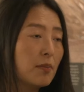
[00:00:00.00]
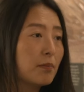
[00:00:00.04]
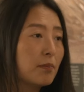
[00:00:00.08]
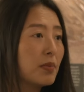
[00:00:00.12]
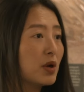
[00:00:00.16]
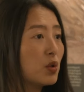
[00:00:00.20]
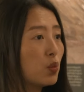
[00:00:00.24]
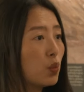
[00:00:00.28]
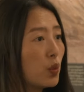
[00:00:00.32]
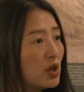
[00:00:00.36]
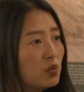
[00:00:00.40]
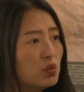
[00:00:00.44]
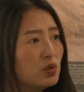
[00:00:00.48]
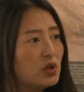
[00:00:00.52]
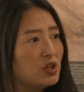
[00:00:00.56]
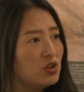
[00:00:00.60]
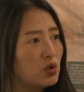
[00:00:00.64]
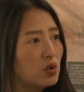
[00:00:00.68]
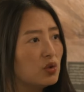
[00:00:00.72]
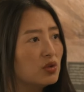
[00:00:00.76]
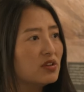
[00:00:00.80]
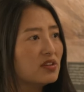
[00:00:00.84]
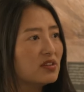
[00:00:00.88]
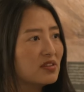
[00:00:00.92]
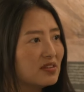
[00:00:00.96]
But what we
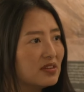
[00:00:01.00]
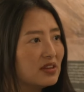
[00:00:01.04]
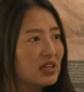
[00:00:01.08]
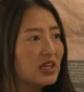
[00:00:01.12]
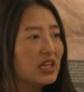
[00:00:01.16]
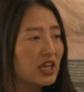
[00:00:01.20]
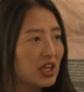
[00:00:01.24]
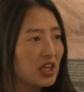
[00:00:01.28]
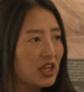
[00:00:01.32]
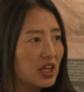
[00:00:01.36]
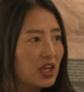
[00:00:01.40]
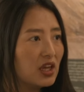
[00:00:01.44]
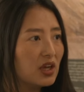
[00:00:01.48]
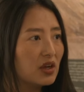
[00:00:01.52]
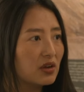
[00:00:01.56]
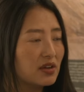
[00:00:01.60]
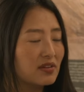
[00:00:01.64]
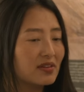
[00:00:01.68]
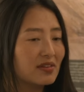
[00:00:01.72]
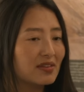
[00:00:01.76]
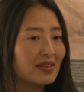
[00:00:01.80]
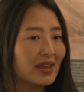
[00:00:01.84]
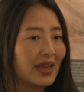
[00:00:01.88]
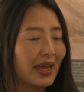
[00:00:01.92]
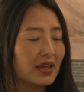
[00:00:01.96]
don't see here
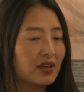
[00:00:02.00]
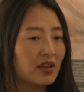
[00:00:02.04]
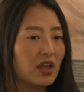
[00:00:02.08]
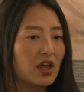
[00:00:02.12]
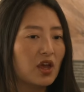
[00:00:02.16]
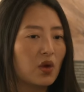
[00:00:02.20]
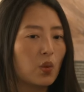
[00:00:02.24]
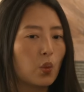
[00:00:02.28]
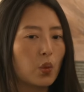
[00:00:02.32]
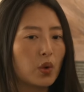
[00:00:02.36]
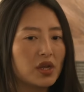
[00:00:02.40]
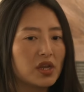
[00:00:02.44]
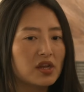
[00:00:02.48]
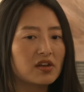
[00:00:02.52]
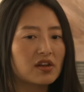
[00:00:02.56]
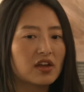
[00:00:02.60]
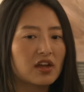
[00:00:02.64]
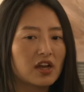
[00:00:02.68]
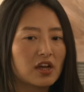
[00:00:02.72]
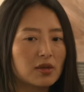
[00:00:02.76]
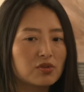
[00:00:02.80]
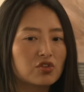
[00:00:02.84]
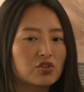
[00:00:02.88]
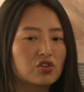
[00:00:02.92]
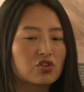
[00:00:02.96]
is that when it
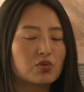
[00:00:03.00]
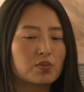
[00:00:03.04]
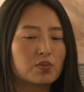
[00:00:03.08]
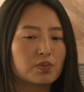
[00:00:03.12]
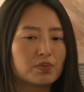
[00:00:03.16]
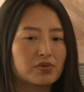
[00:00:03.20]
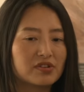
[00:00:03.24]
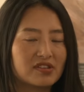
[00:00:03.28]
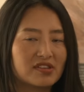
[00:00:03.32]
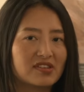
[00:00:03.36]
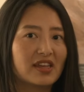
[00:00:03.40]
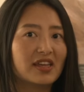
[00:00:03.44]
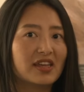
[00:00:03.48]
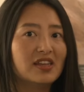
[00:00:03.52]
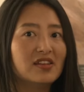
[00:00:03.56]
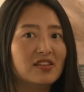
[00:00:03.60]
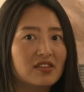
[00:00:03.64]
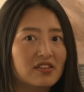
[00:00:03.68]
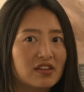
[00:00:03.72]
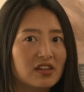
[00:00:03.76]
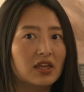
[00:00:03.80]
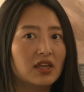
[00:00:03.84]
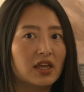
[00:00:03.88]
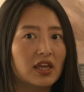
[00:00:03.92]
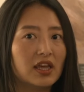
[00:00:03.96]
comes to
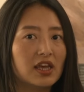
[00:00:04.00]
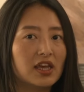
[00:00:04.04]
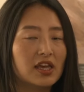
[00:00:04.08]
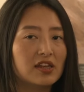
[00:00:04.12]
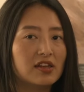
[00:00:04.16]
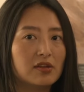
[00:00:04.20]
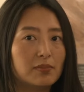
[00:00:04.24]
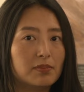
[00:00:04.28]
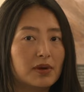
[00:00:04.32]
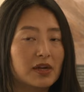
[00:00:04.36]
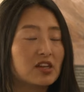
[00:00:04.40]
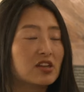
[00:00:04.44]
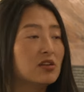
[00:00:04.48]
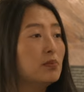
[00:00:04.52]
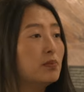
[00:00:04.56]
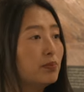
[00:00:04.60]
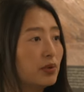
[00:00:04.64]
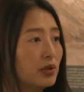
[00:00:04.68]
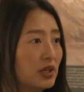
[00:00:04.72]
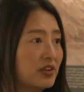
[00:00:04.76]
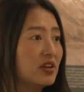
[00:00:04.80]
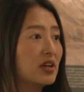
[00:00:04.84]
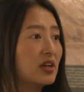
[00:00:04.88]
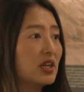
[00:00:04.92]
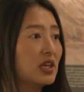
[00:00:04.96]
presenting Tibetan
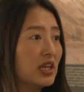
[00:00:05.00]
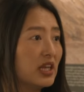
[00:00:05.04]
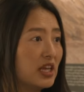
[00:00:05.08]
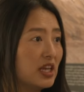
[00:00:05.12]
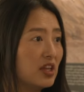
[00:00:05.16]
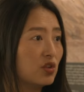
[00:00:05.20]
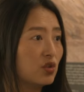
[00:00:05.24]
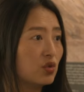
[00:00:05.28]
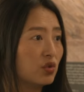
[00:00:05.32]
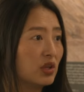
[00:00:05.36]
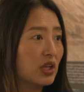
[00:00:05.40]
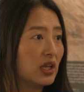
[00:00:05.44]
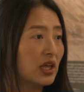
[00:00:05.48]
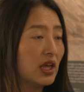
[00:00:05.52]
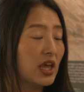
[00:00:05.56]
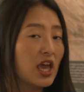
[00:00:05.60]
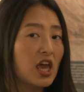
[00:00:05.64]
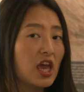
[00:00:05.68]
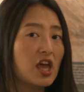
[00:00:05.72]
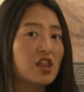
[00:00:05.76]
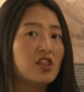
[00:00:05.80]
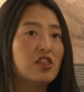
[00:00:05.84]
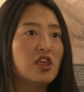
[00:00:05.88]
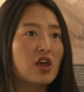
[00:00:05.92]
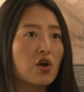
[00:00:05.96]
political history,
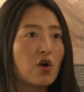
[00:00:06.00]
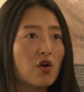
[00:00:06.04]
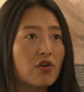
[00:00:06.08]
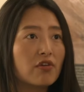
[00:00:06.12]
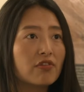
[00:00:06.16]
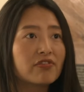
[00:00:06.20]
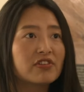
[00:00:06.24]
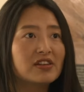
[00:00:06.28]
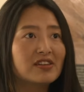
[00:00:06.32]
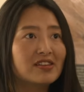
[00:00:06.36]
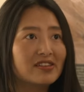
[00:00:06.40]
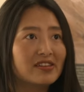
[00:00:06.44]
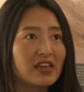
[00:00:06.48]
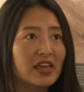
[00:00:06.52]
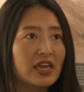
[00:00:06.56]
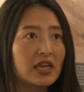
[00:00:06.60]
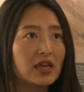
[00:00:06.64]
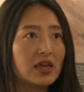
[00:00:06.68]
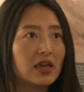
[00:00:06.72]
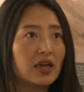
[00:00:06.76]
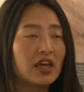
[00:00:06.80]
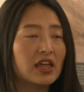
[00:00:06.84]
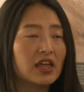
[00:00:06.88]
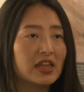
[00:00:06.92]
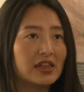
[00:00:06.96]
they often
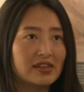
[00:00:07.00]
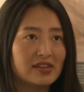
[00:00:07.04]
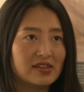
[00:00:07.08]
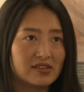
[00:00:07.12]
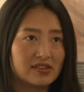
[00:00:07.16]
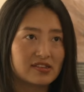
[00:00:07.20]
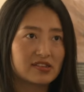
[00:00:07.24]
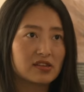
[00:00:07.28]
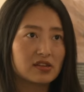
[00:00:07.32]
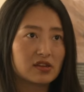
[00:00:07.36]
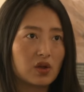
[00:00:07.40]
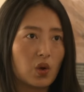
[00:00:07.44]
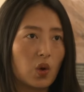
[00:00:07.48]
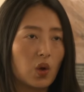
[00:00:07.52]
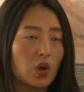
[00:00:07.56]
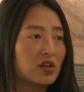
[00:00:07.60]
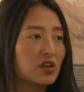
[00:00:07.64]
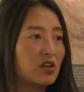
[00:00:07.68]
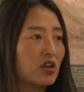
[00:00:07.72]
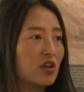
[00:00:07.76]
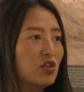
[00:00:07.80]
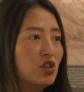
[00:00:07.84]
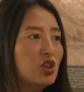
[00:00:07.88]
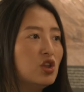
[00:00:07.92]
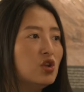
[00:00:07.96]
take this
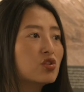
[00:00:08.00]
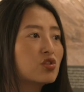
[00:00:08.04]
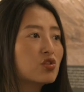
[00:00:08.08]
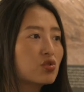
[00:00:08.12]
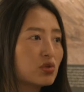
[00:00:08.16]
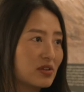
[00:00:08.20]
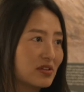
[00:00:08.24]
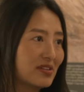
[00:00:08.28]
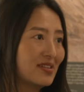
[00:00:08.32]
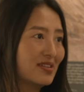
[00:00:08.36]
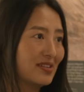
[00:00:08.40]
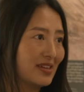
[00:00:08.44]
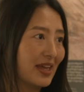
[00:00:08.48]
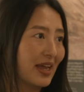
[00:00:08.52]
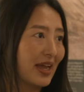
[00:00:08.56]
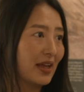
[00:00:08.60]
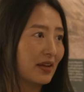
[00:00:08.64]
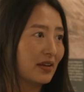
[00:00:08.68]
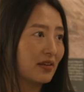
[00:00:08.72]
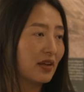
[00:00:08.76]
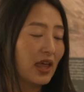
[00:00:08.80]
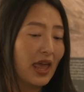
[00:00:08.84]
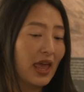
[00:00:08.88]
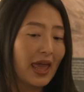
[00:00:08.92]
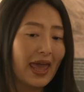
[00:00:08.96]
called neutral
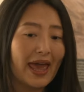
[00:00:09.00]
stand.